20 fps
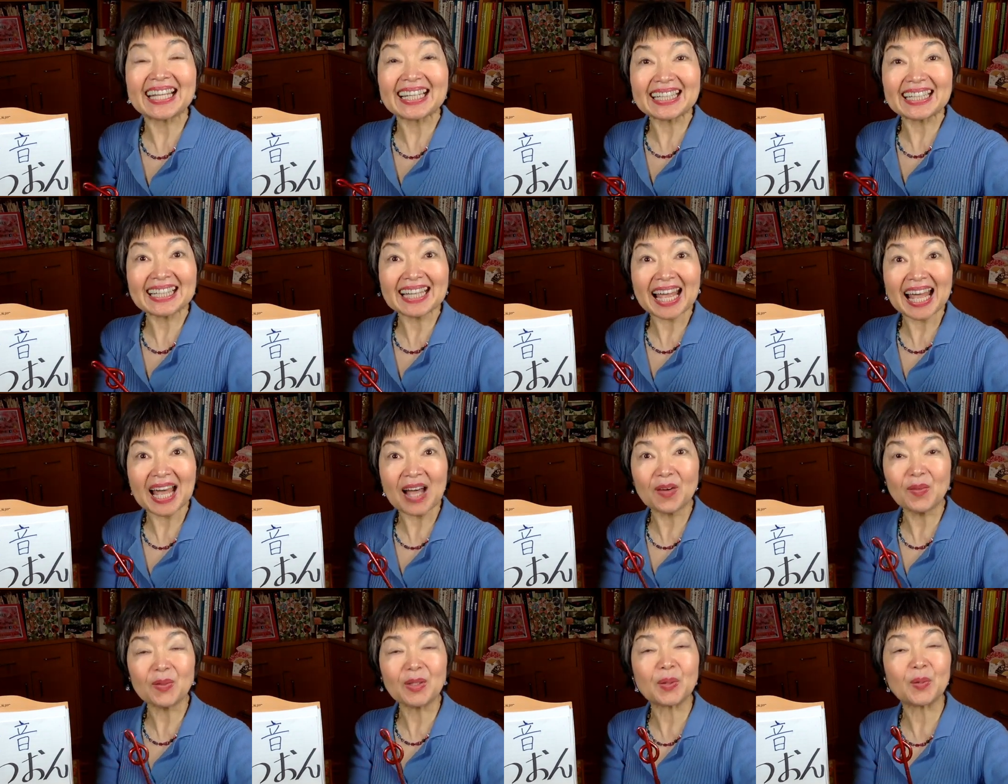
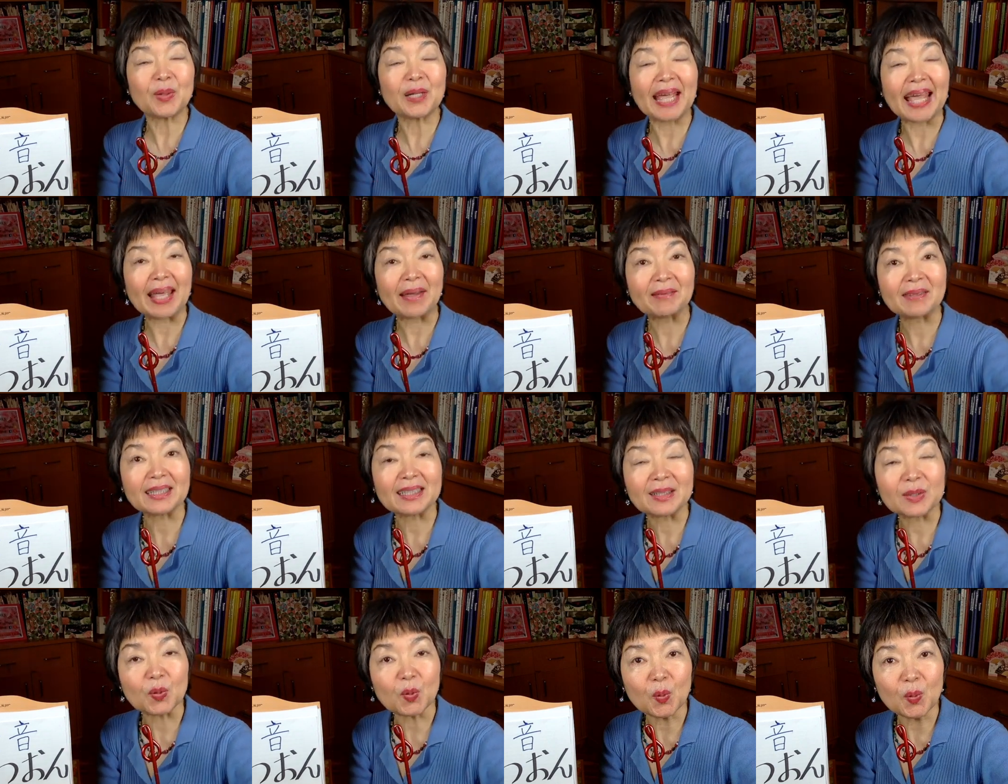Now we're going to have
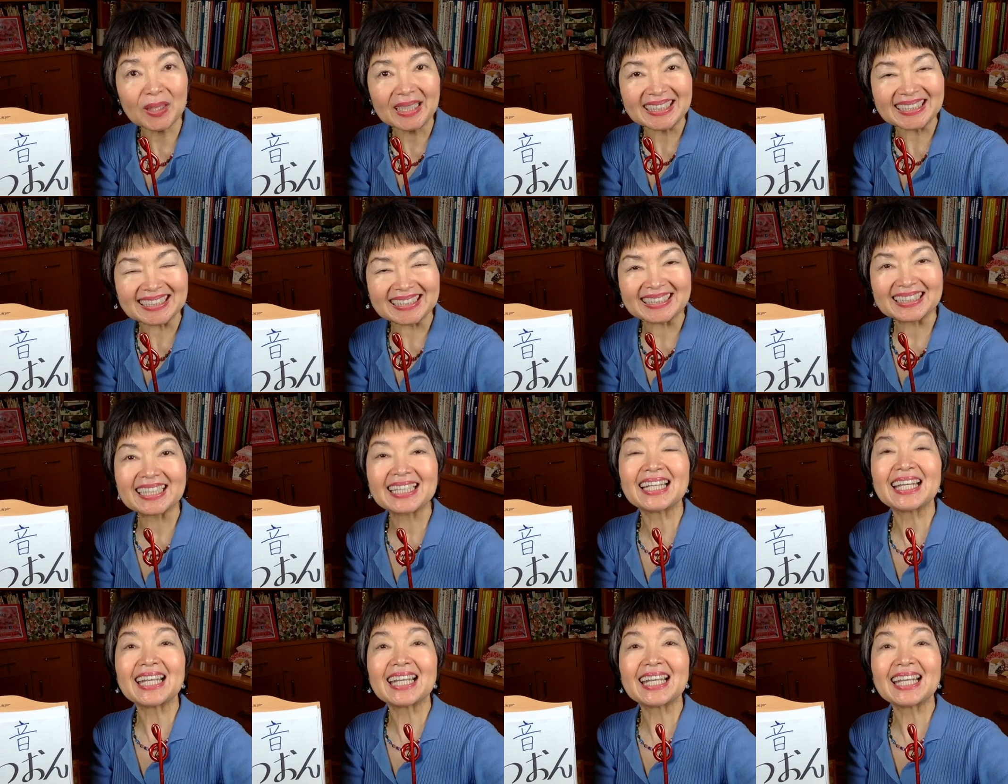the quiz.